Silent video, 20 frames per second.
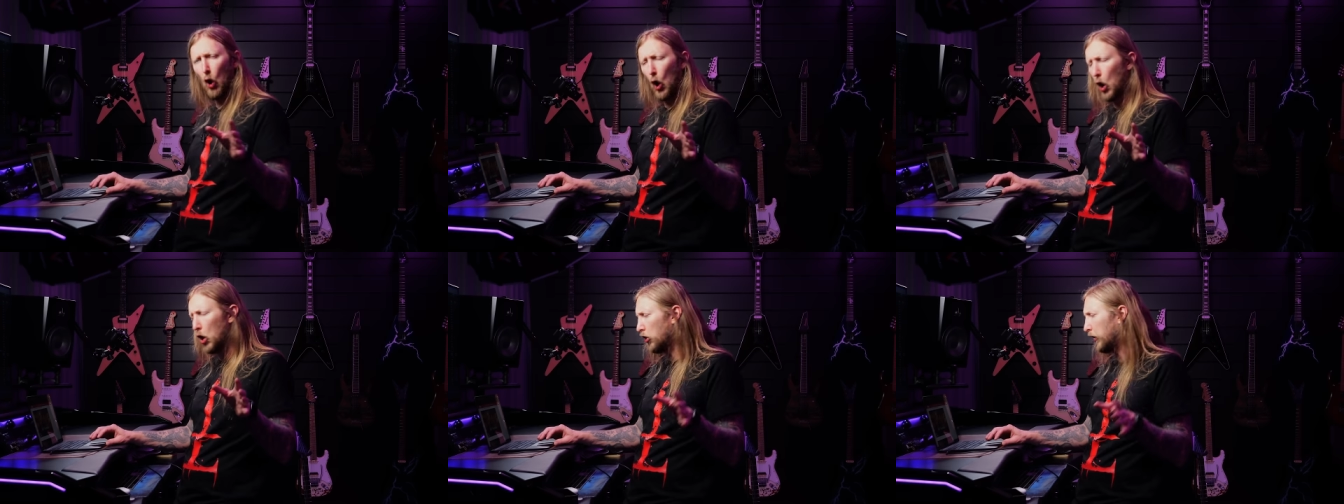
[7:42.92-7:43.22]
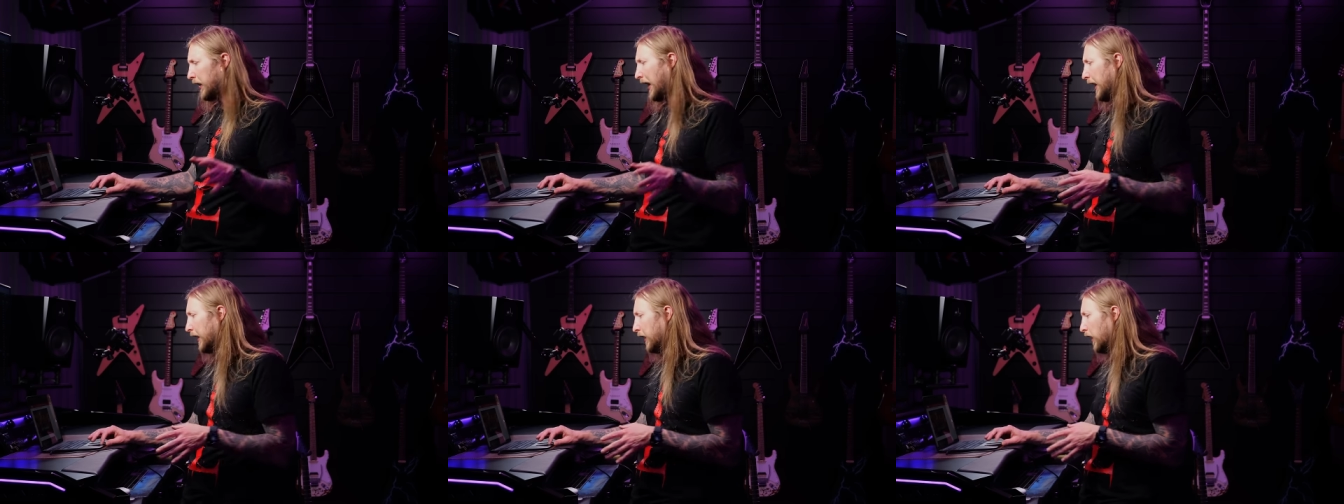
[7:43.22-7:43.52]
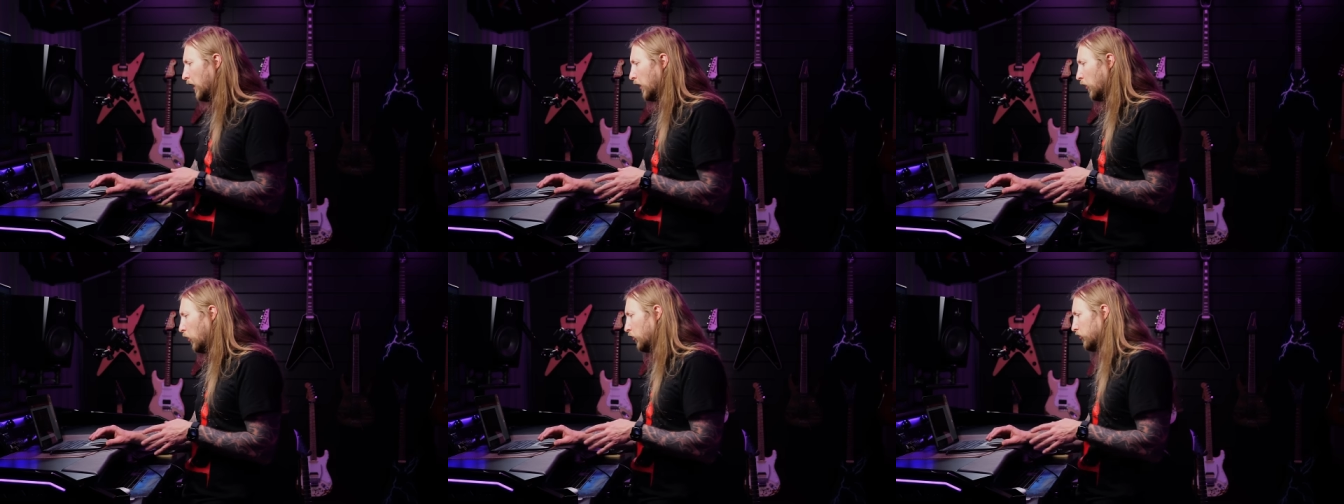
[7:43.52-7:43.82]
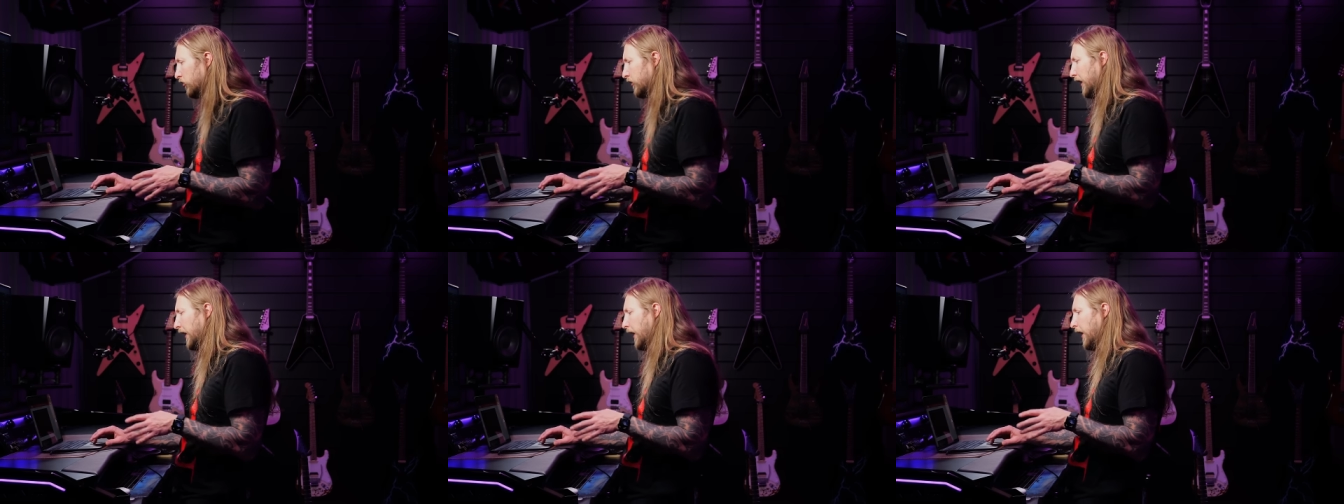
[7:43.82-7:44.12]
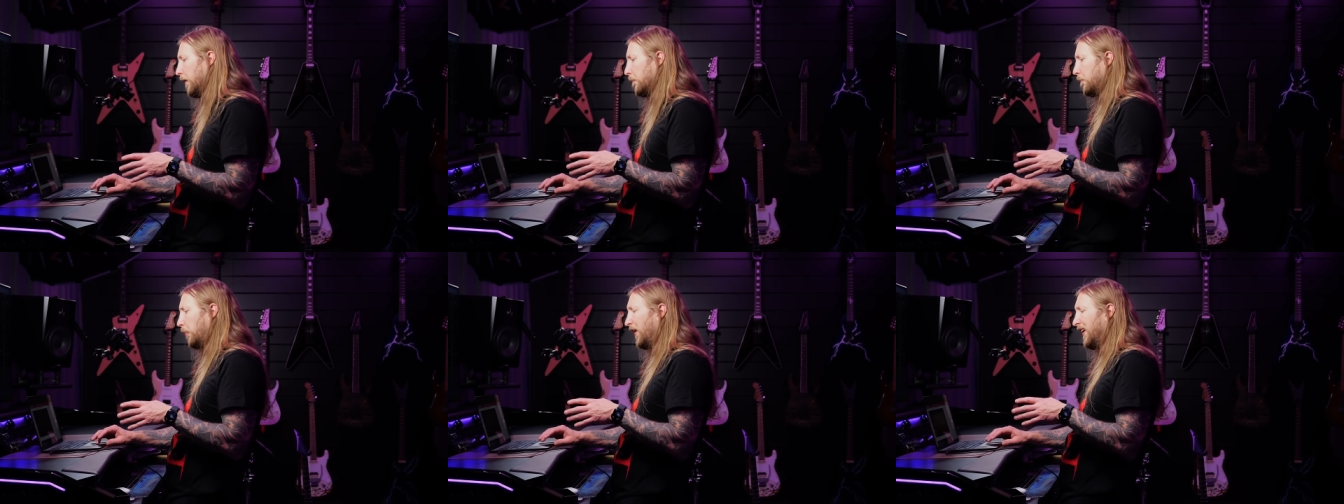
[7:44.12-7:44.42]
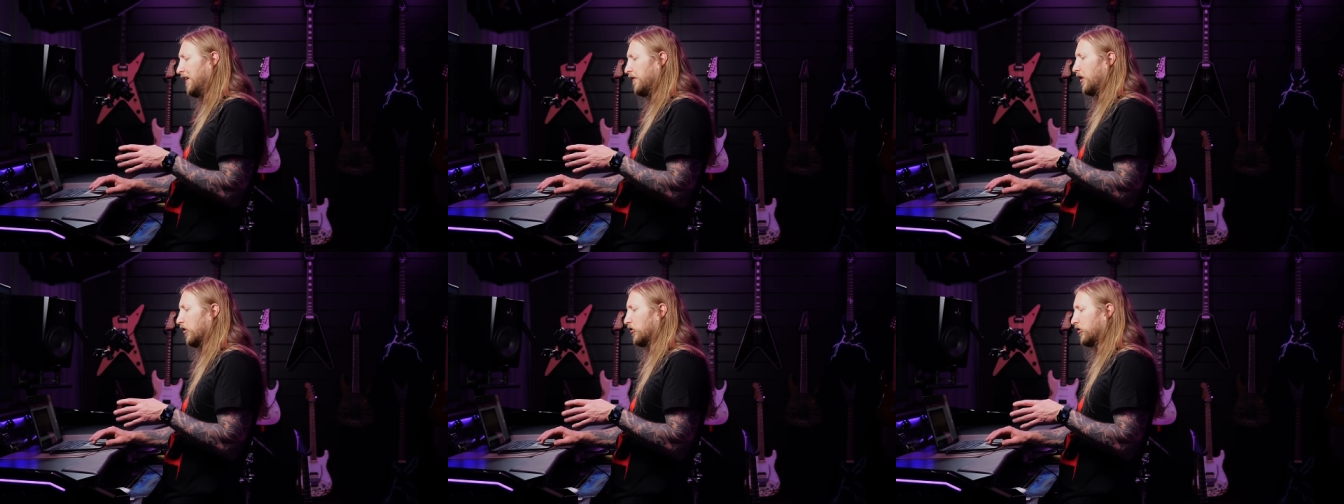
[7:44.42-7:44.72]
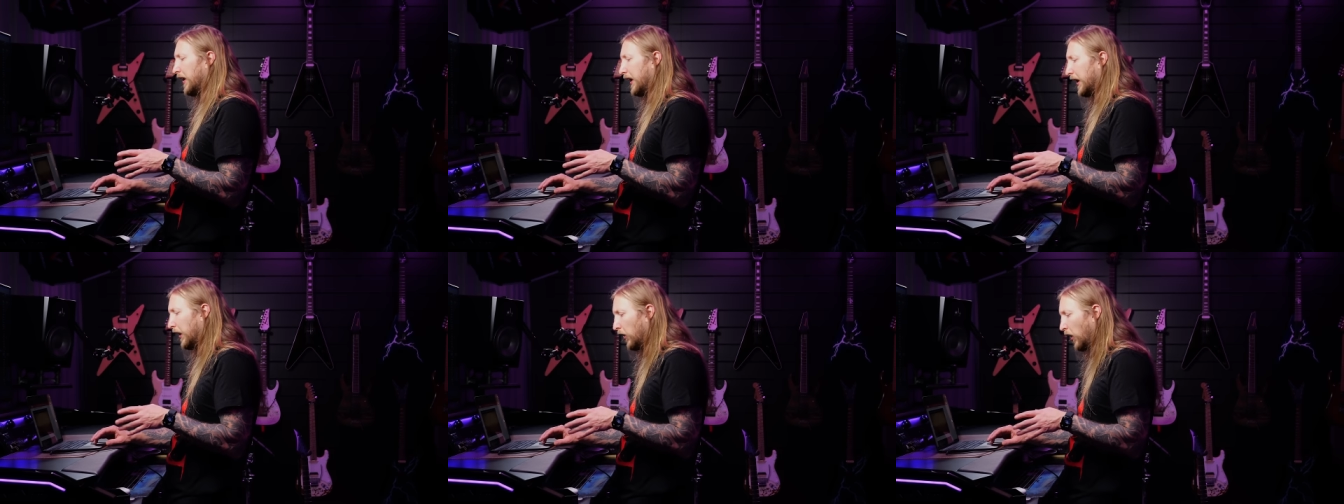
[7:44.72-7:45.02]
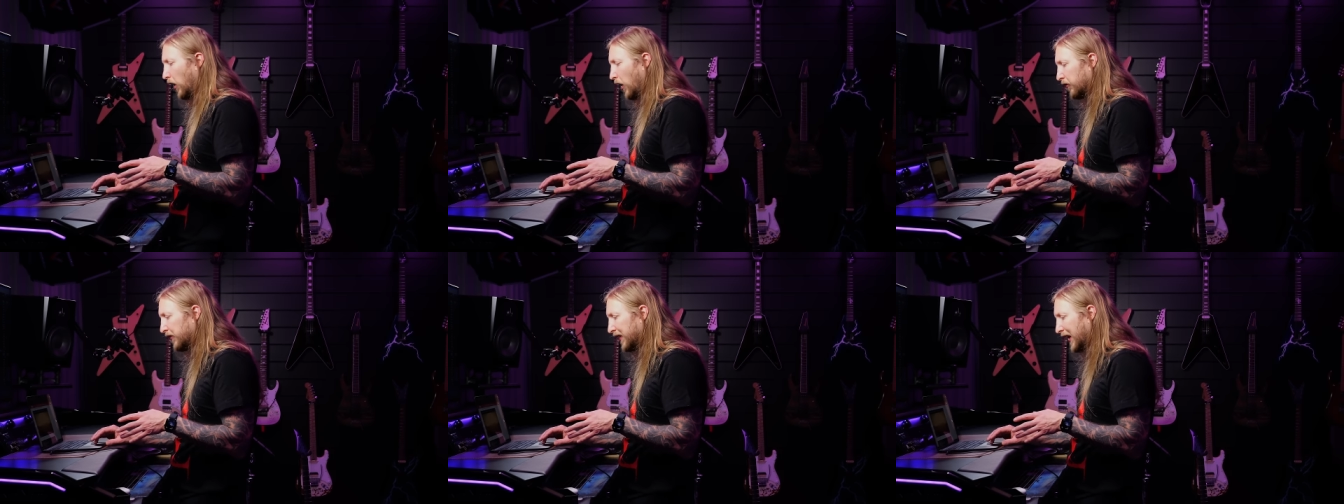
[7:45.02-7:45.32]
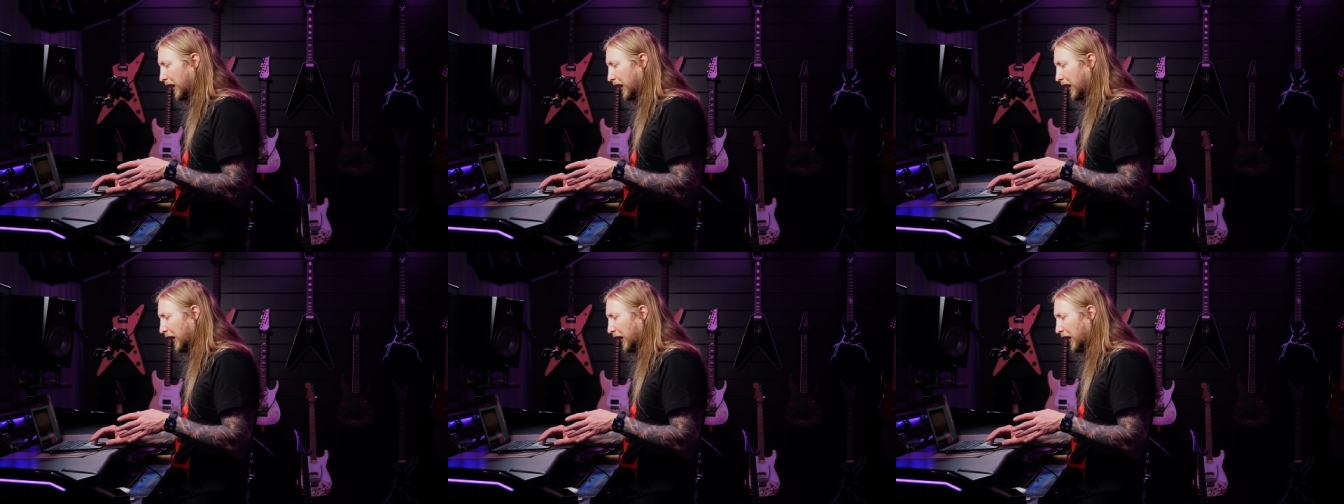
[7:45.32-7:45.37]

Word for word: Turunen, who's the previous singer of